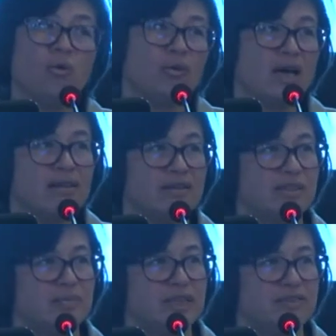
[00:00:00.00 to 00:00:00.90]
others
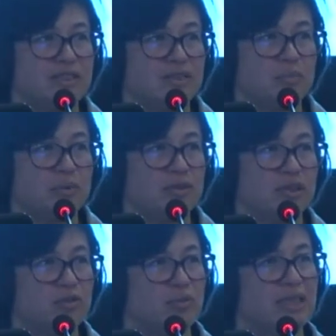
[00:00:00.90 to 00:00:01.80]
medicinal
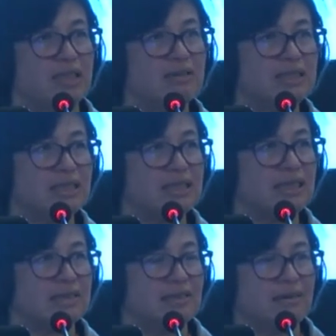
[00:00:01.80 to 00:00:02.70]
products without any
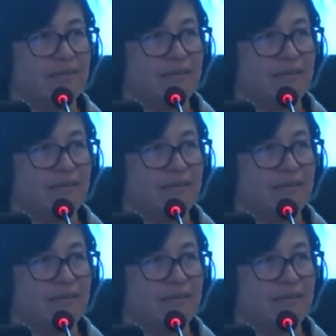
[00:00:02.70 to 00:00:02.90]
data.